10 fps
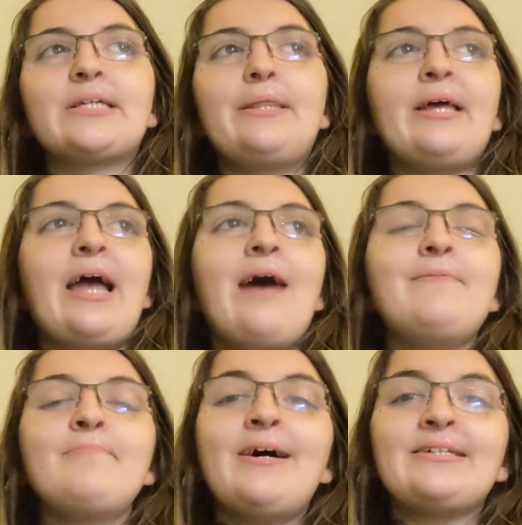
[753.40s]
they have
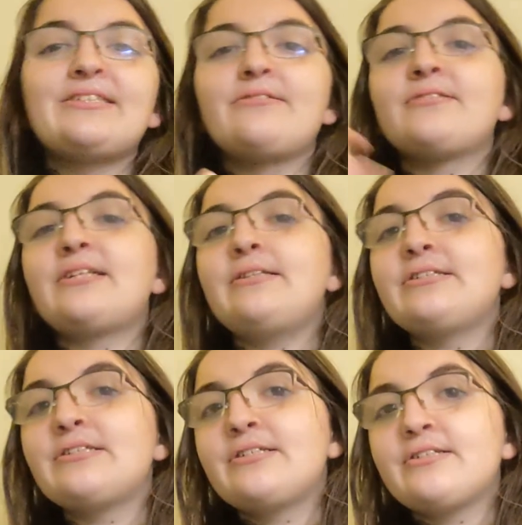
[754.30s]
a master's and
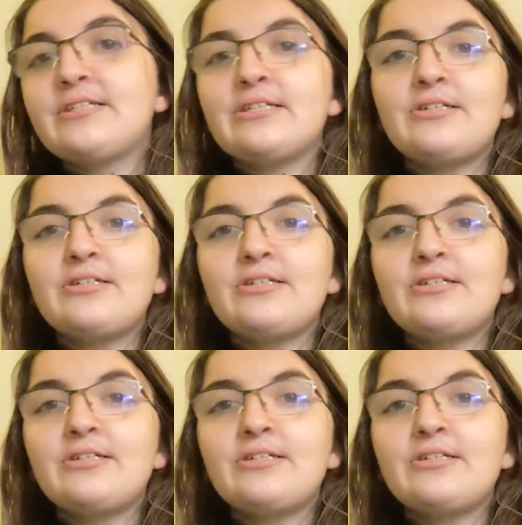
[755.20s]
this is just their